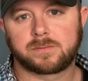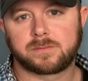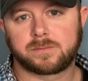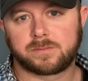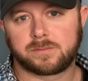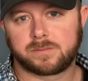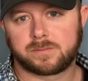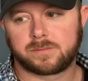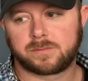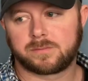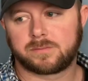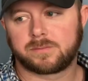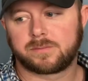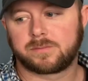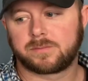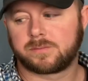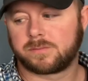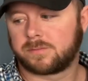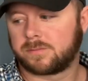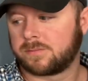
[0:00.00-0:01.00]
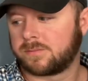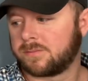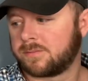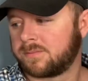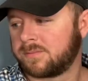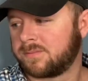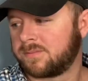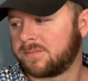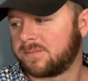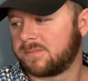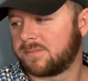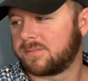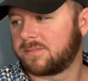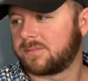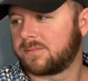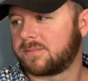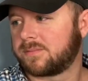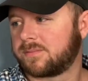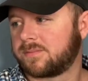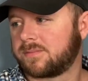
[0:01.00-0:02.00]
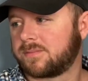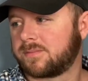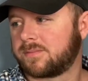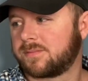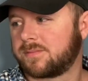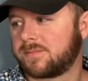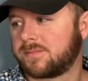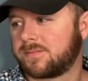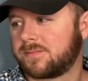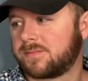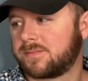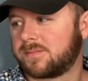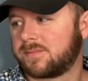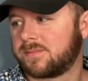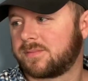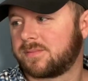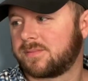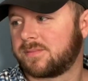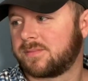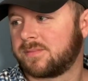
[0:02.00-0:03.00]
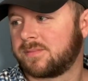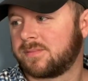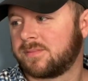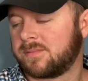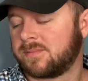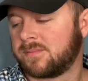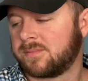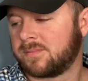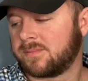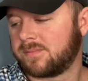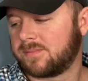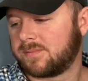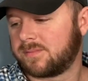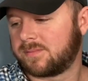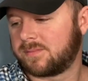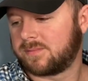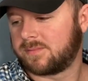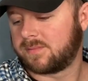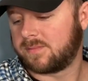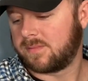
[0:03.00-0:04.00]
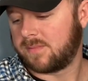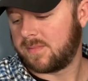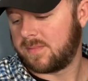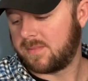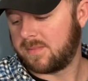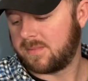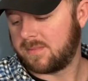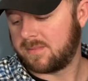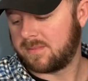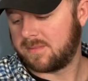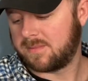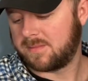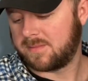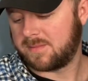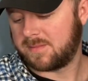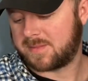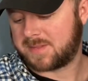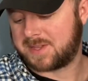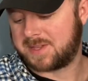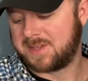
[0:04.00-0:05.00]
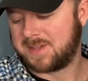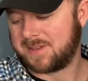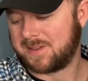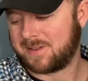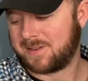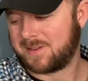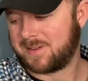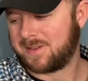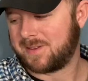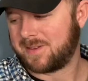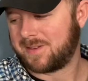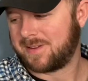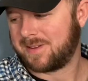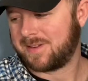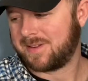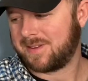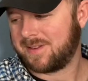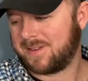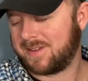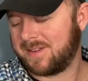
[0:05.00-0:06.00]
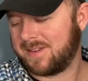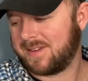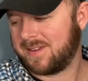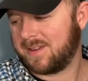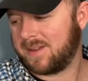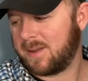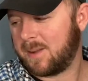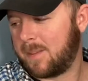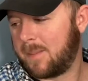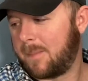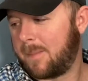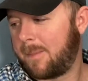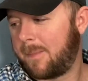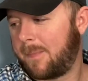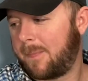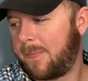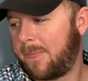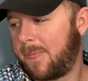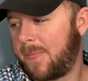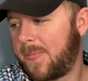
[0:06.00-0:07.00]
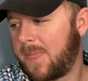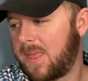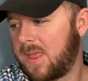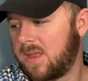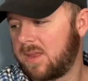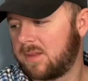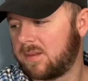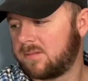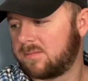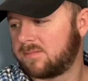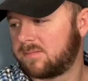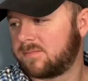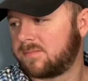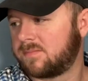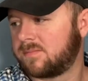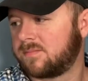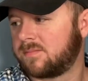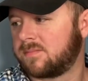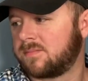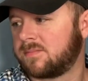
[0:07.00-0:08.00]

The person shown says nothing.